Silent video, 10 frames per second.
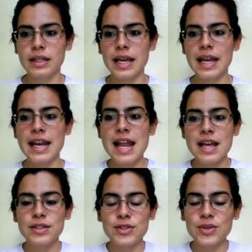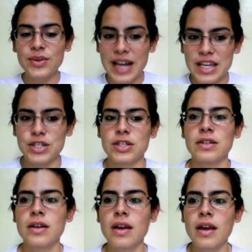
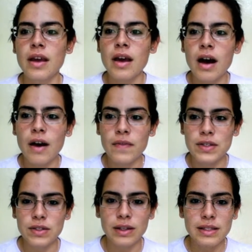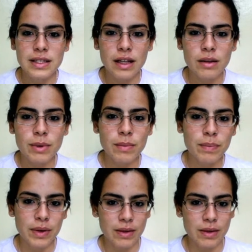denaturation of the salt-soluble